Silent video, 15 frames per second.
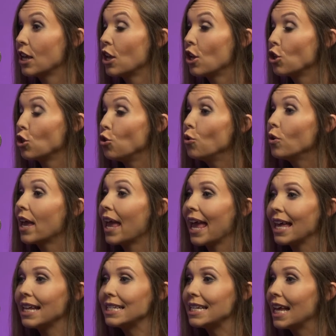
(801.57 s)
you
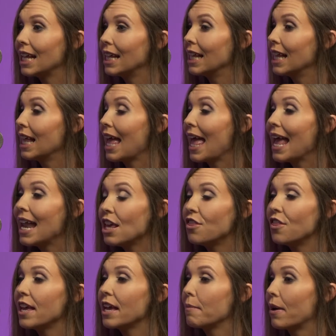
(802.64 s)
can't tell
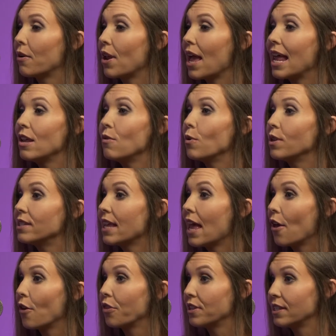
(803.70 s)
anything about anyone's
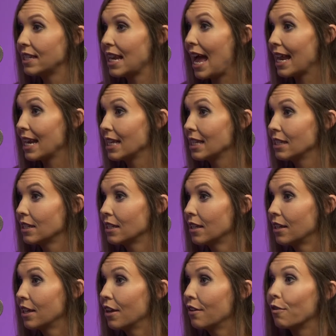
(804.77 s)
health status
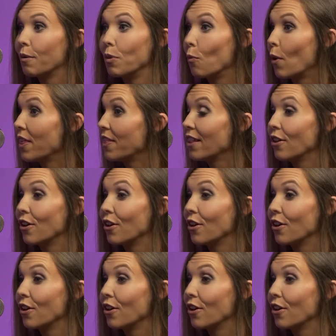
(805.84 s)
from the way they look.